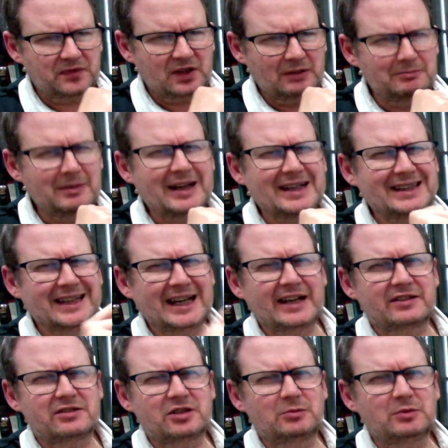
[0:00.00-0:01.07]
may lack
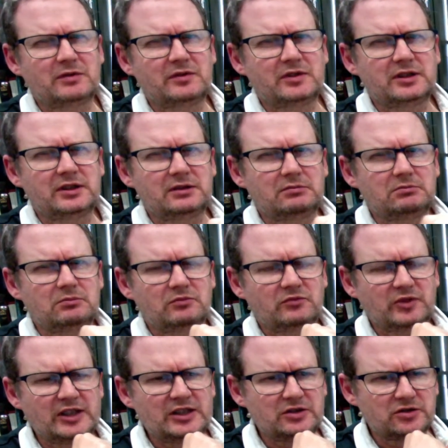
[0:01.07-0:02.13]
some of the
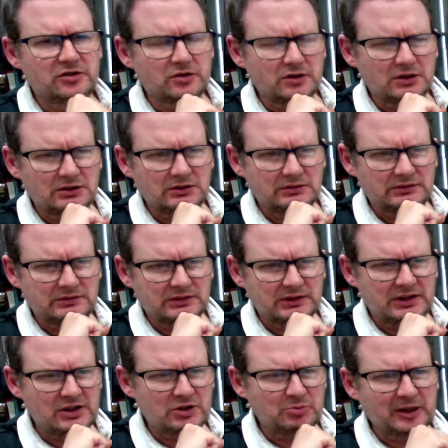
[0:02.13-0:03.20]
features of
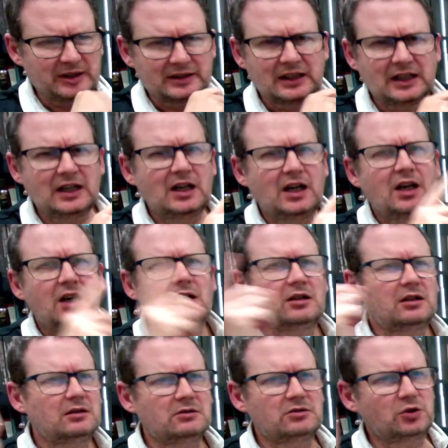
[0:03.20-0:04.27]
InSpec.
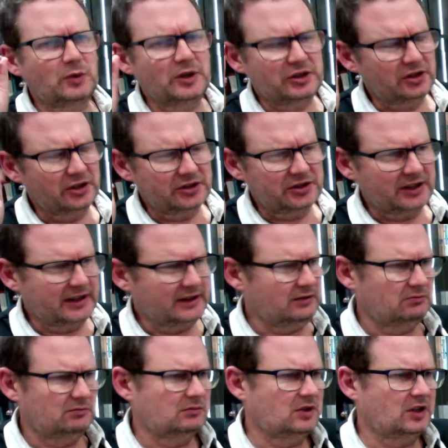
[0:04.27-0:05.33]
To which I say,
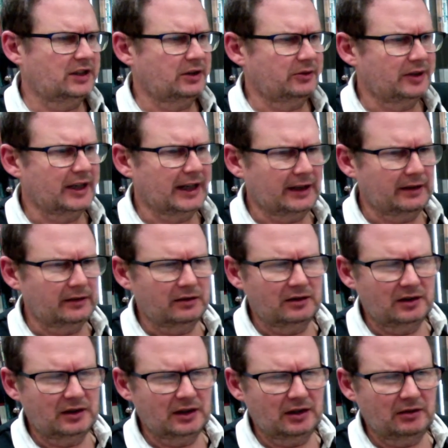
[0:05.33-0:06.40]
I don't care.
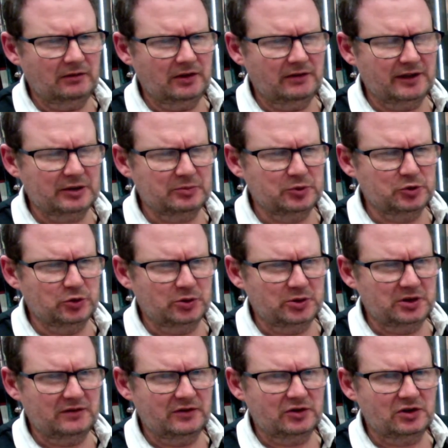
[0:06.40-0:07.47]
The vast majority
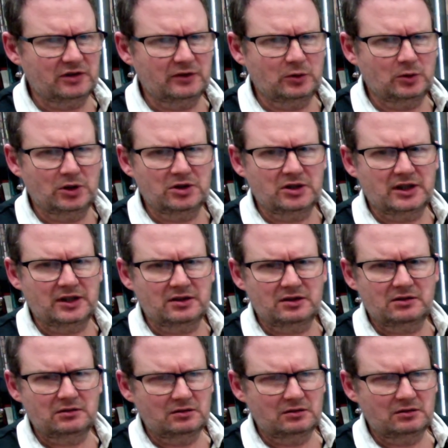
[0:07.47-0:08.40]
of the stuff I want to test,